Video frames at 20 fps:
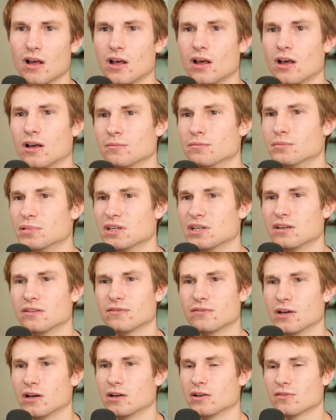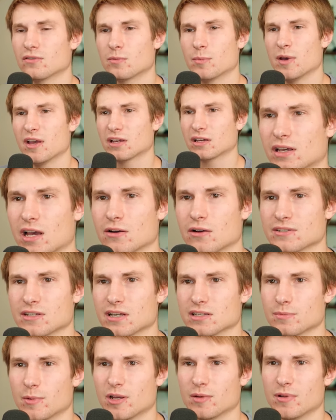B, value of the bank account is
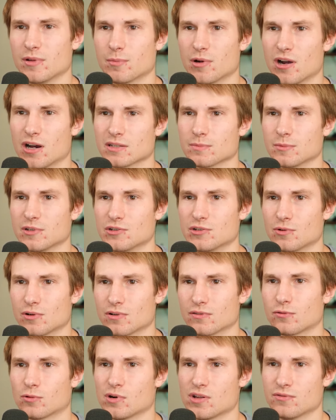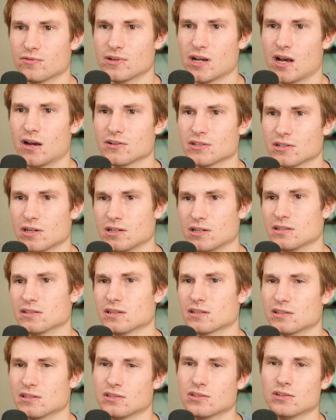estimated to be approximately $243 in
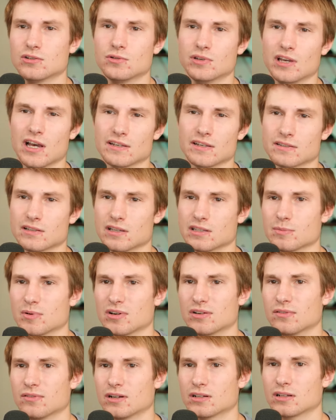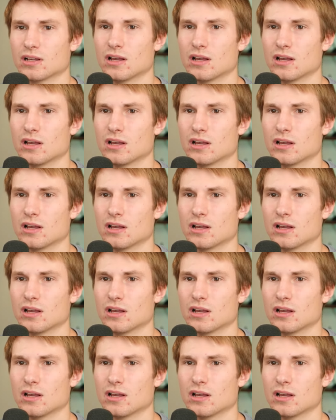1962. Yes, that's perfect.